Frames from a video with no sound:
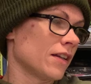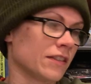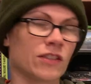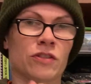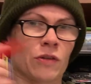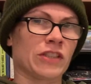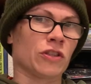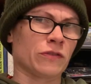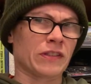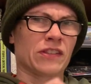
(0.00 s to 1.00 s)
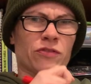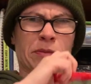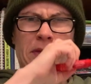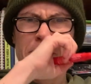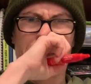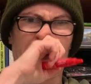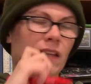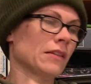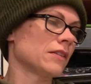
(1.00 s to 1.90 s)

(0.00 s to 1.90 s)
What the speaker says: So I chose the responsible path.